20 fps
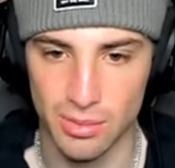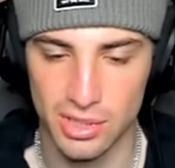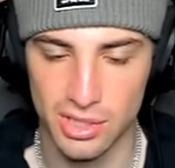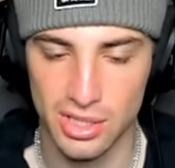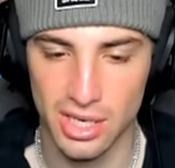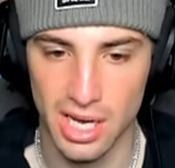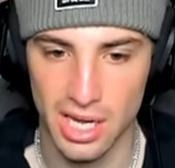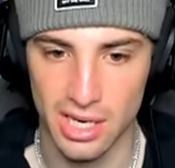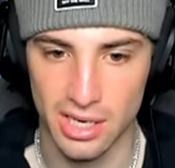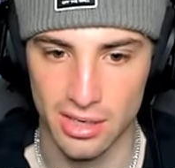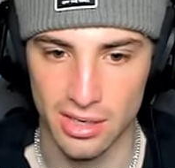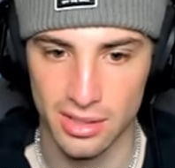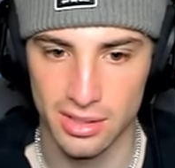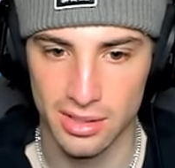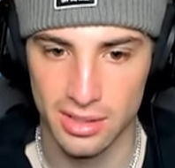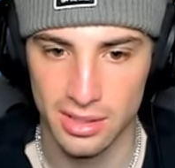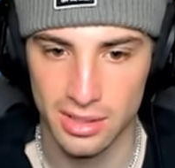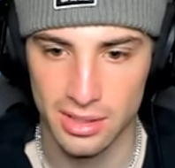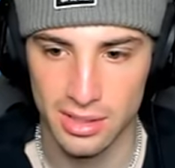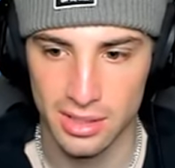what you got here?
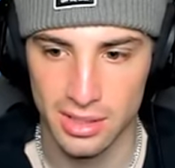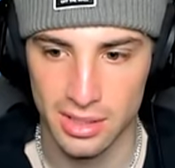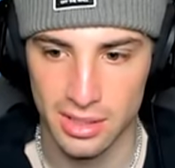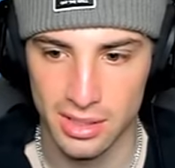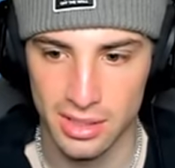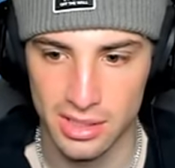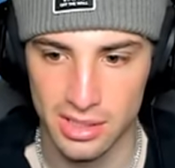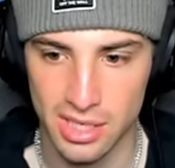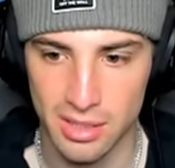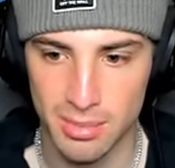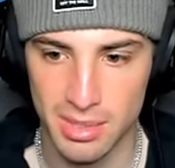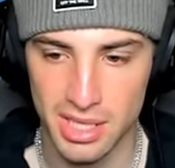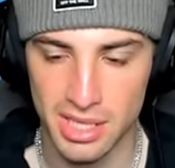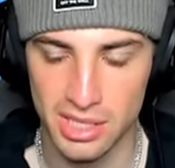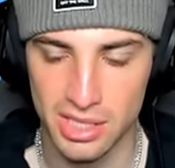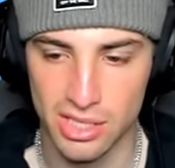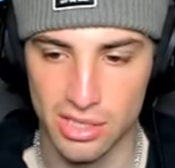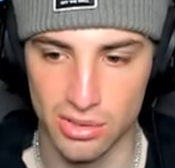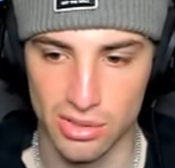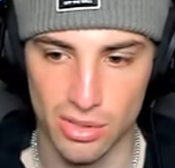It's gonna be
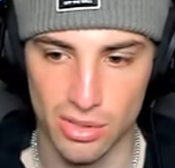these two,